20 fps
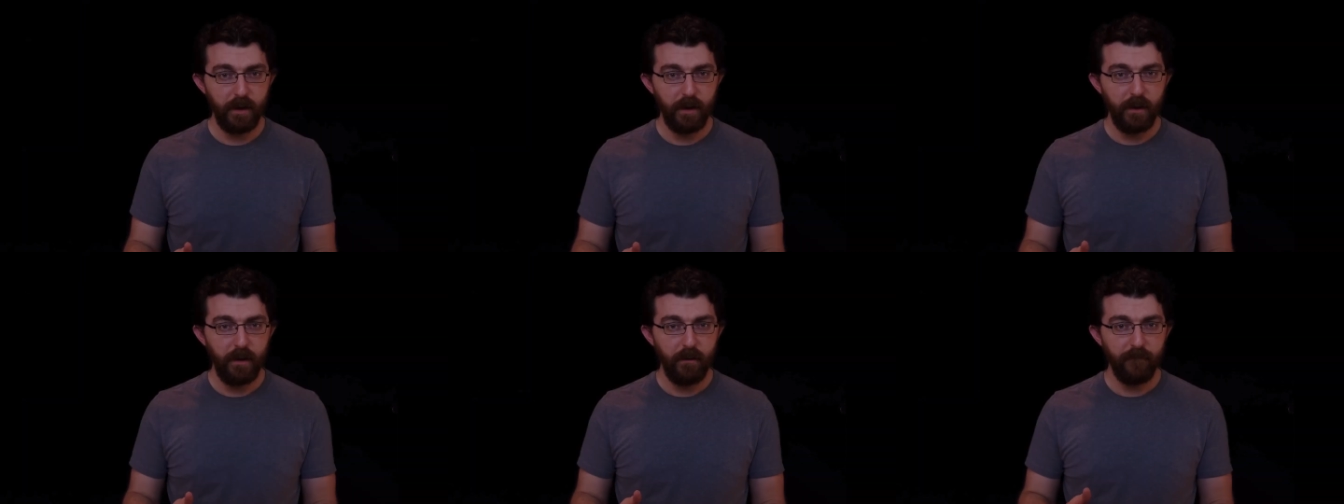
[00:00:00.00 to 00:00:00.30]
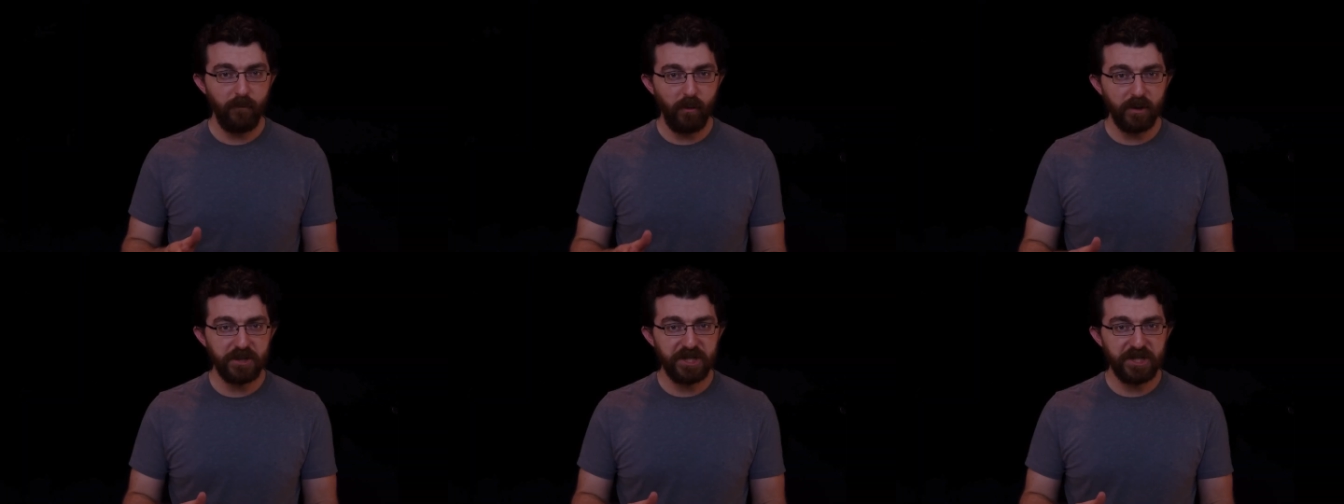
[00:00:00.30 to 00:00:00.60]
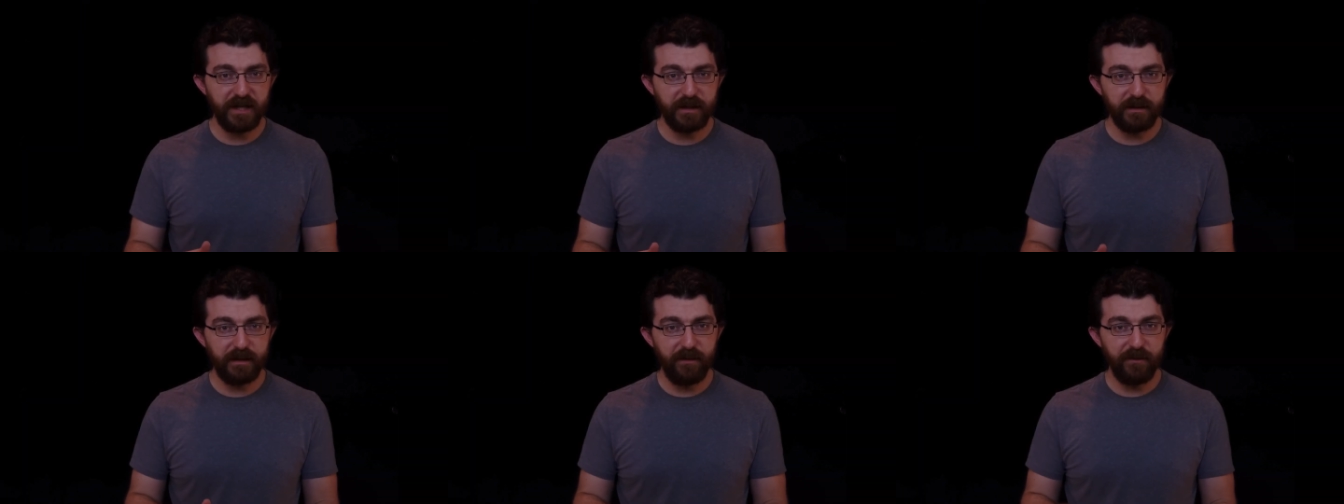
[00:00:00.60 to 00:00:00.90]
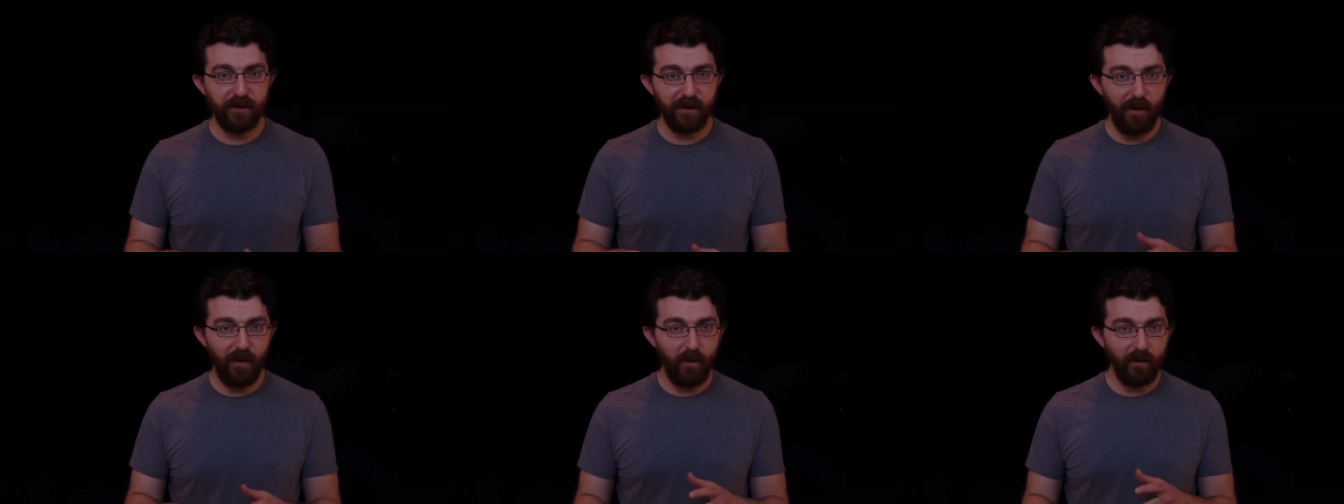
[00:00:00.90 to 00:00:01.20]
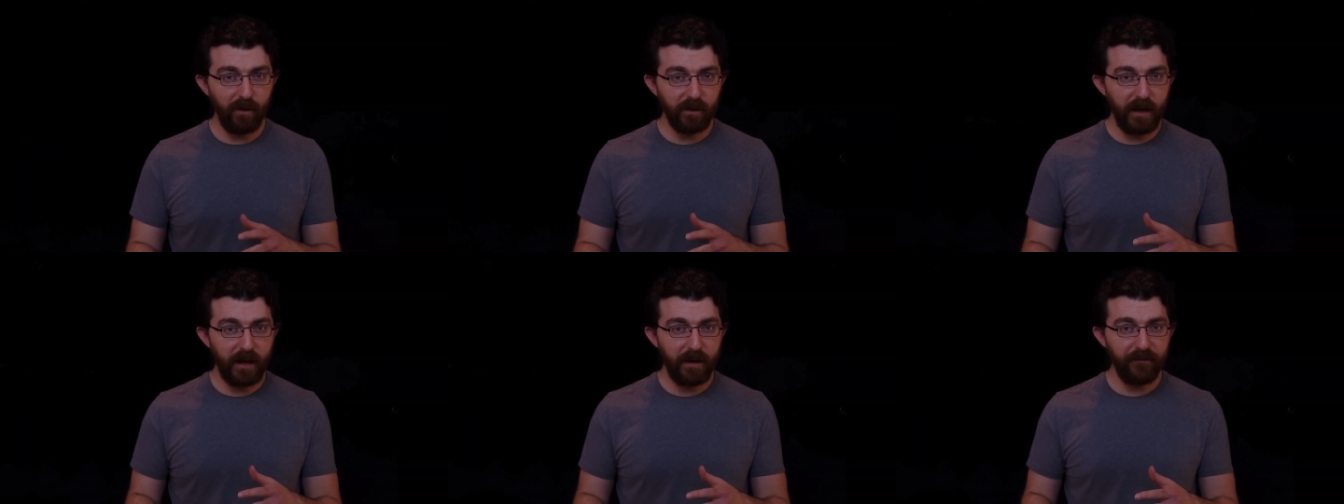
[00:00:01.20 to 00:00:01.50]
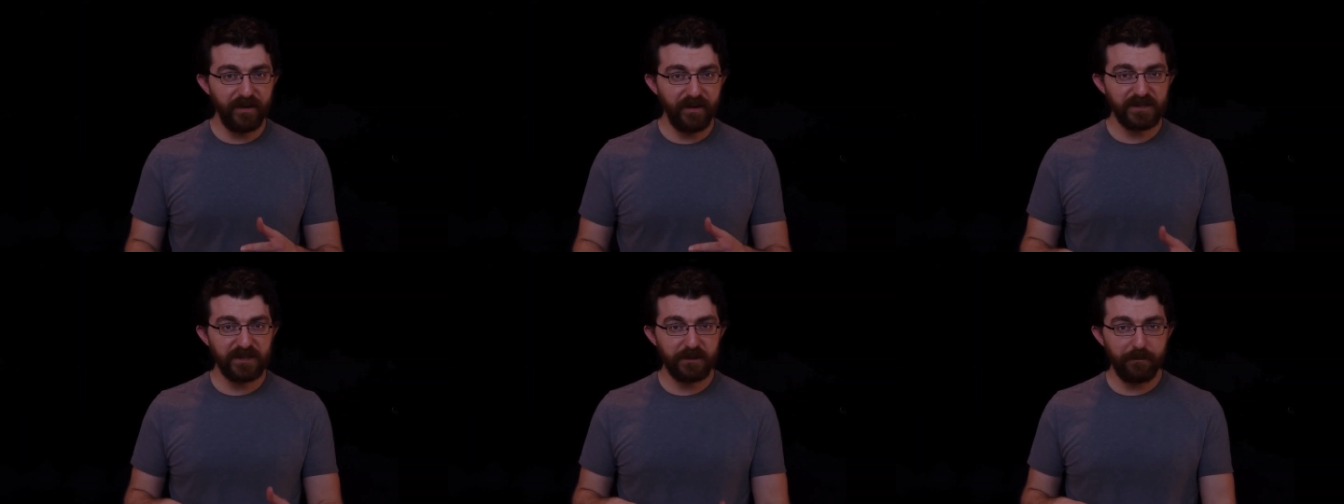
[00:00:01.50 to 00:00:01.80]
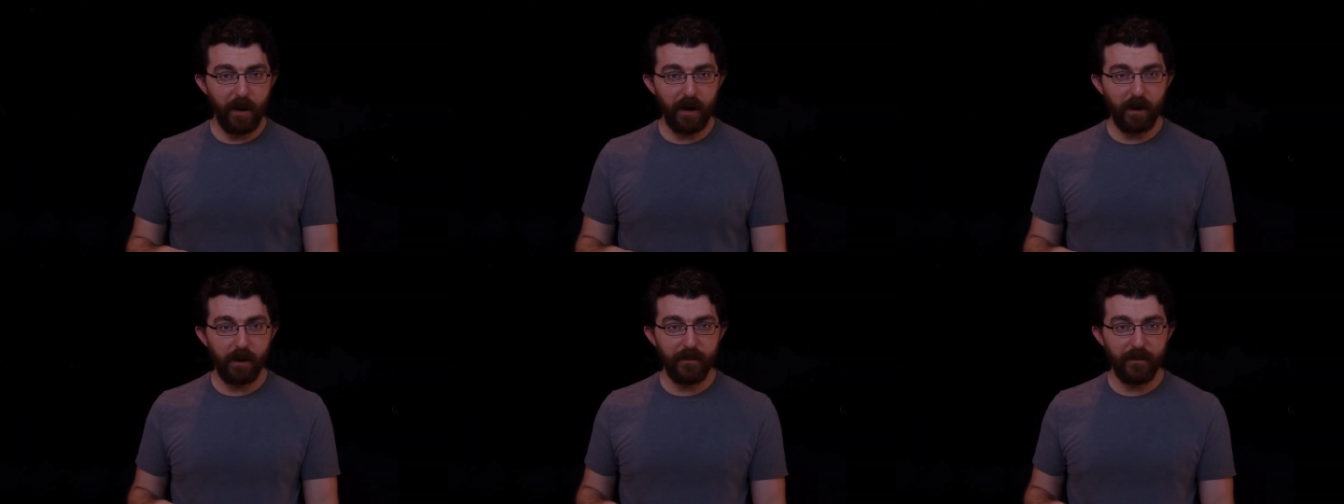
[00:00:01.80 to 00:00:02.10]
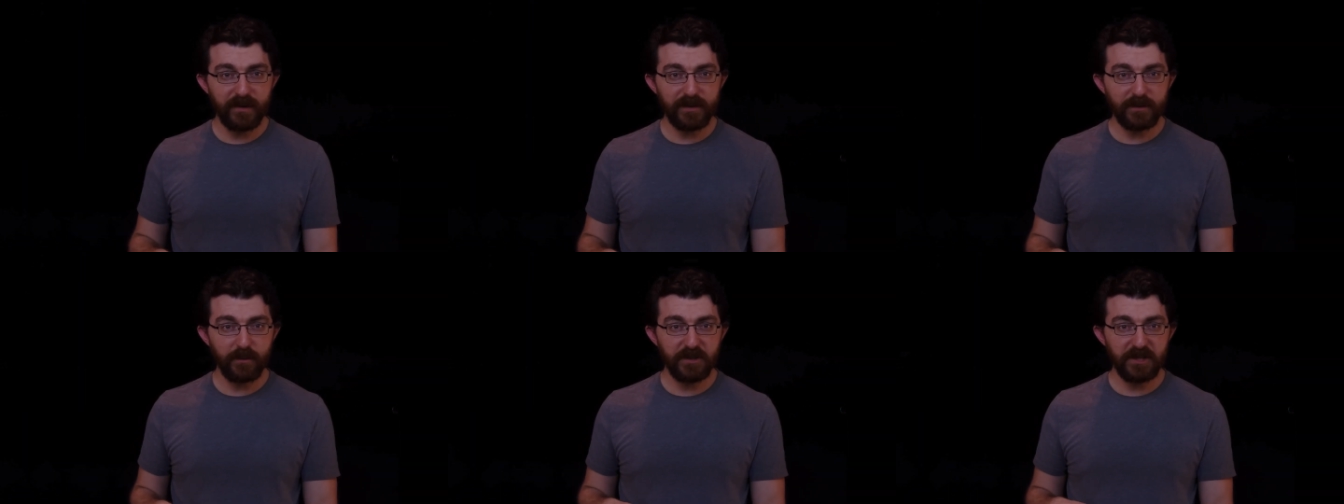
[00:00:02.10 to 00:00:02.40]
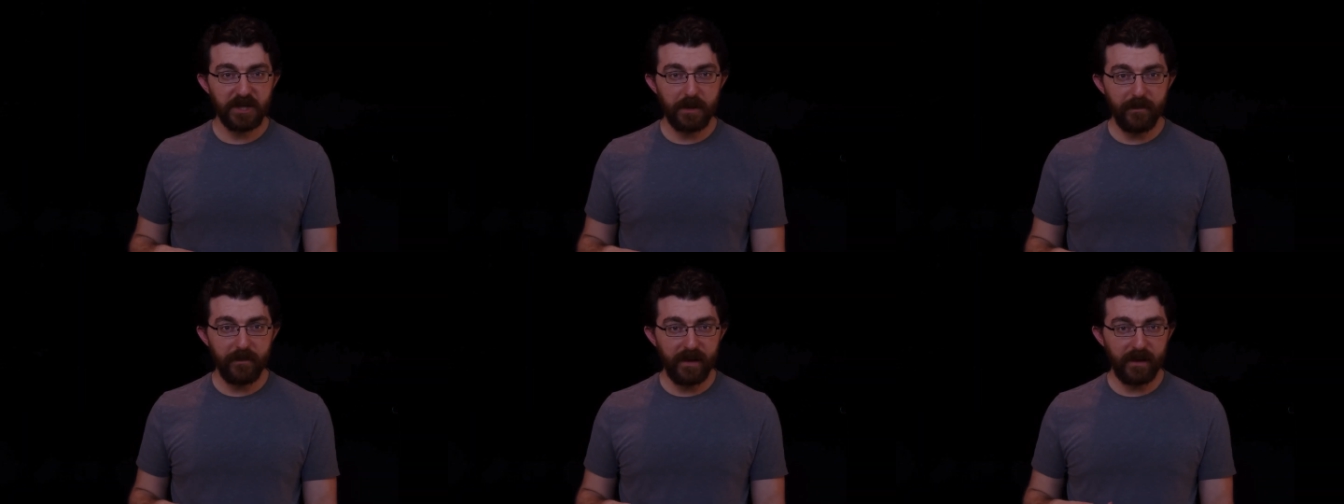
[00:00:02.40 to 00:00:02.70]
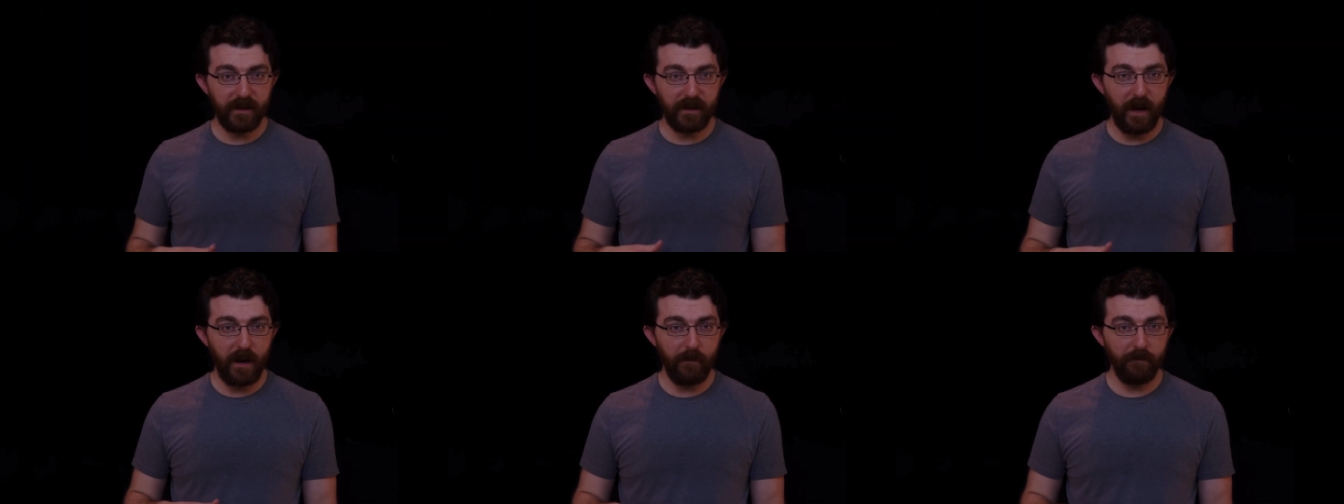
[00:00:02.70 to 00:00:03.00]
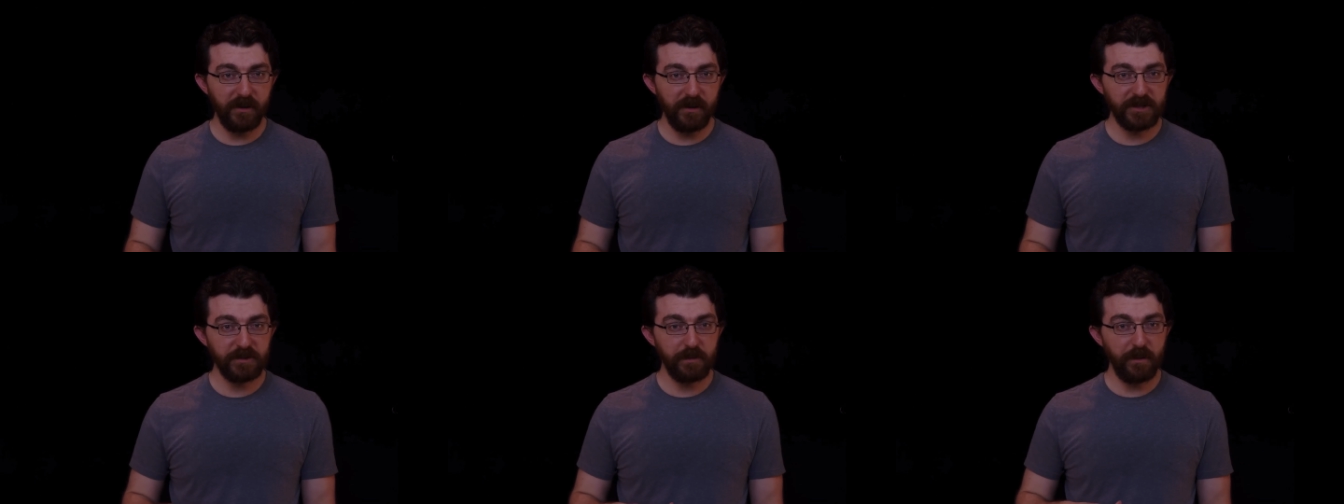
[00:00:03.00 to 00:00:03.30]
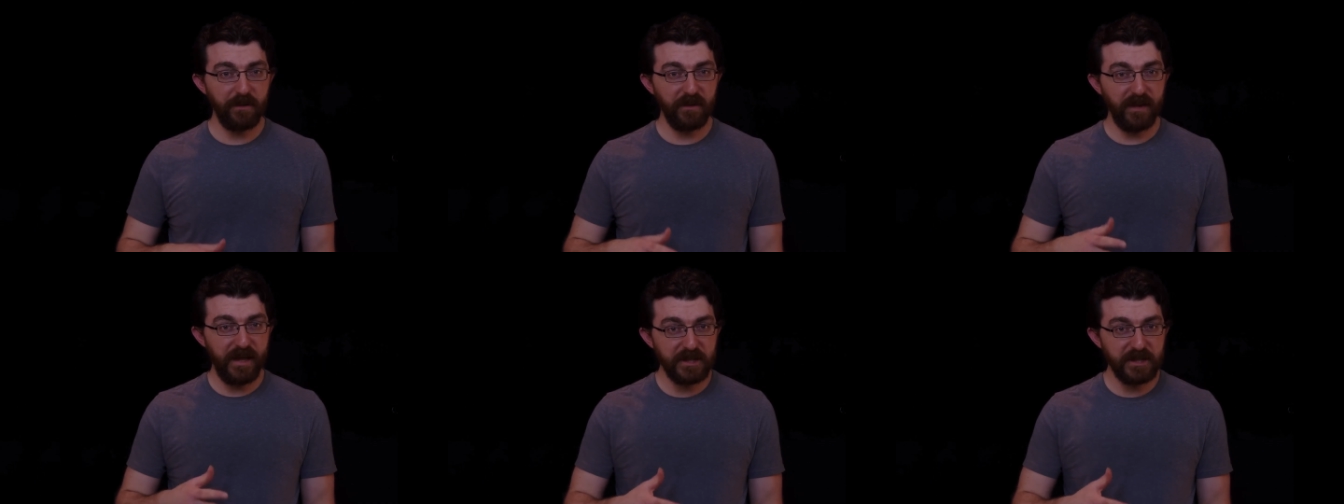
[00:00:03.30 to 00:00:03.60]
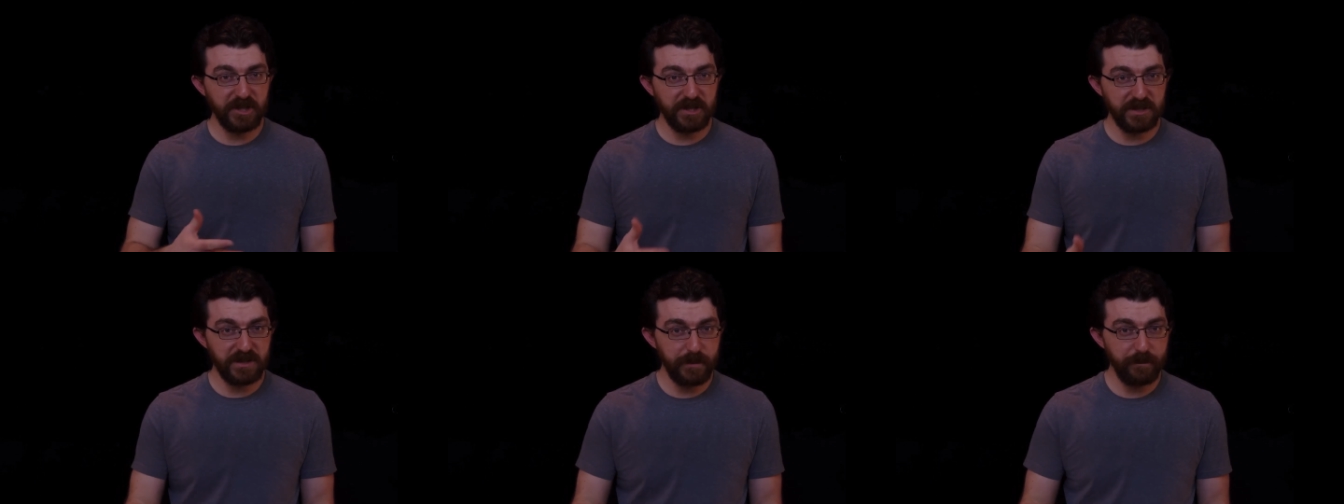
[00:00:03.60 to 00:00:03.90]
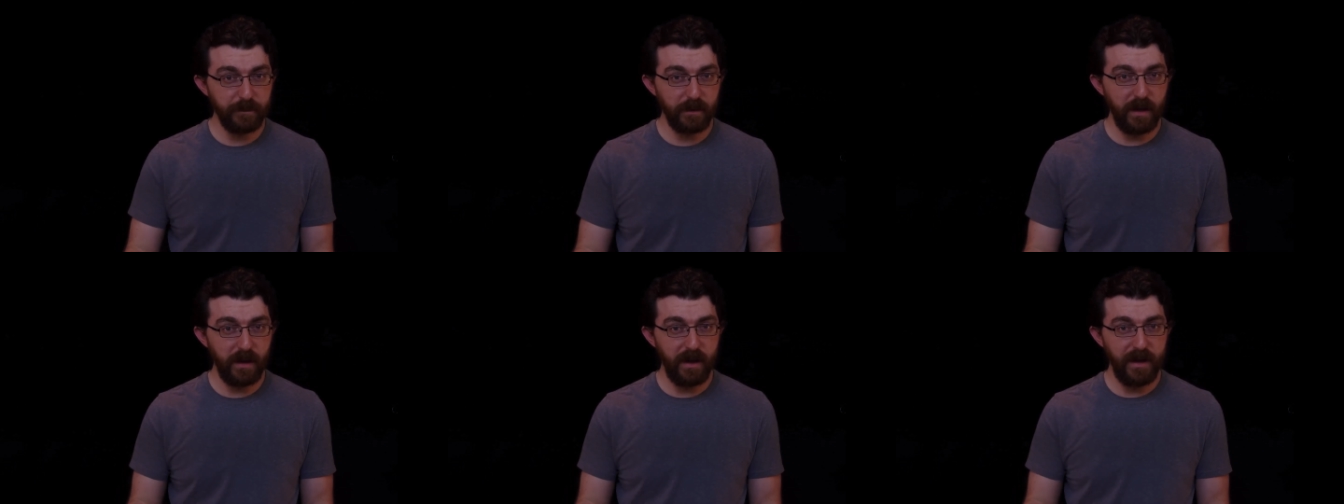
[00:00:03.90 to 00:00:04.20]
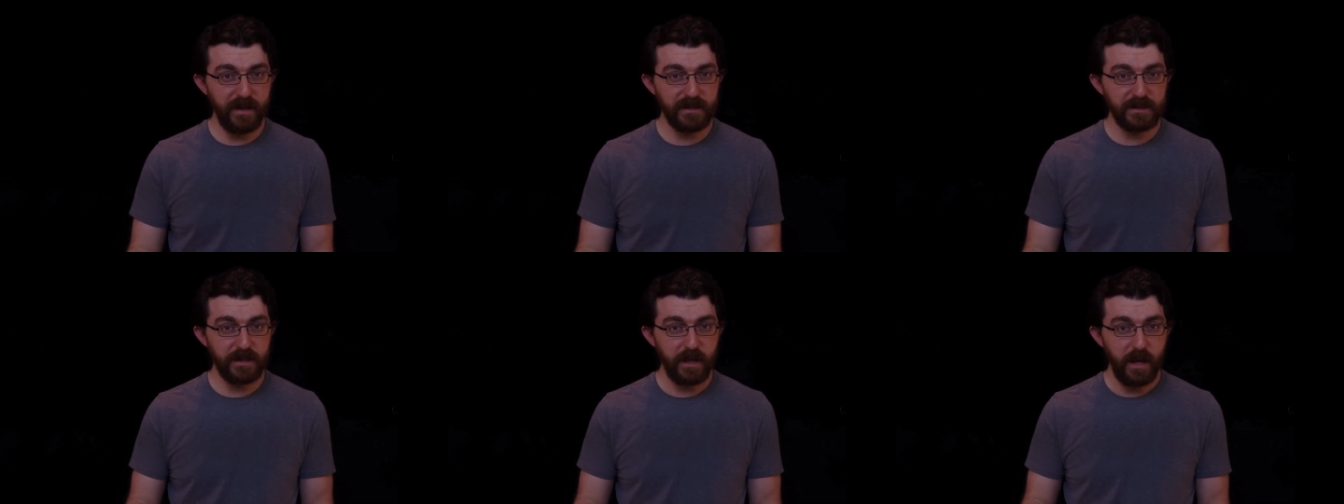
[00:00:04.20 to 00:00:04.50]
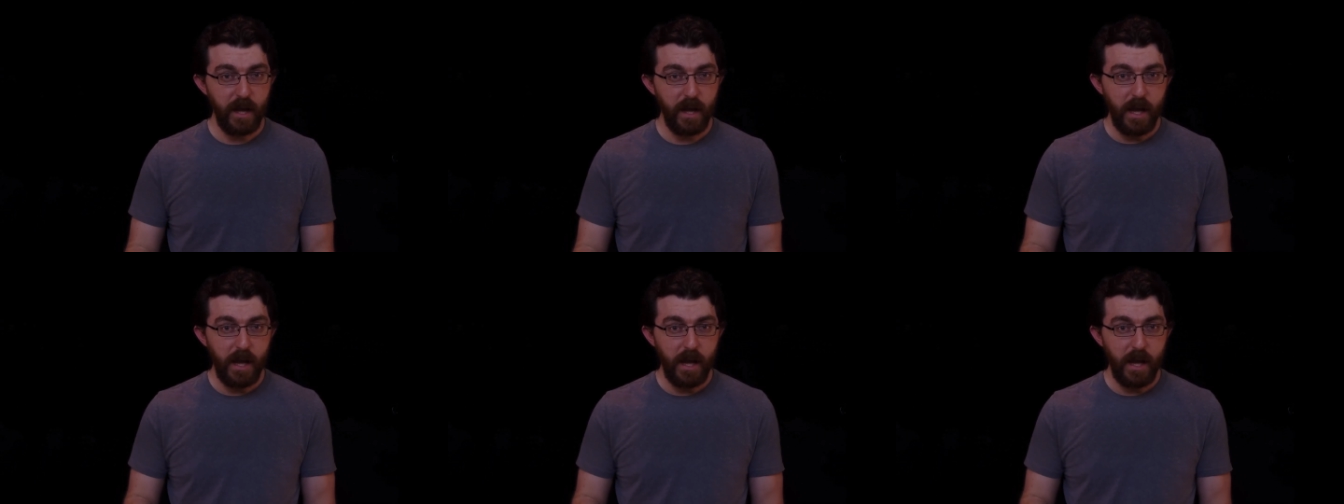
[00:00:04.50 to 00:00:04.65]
Fortunately, there are a lot of experiments which can be accomplished with kitchen supplies,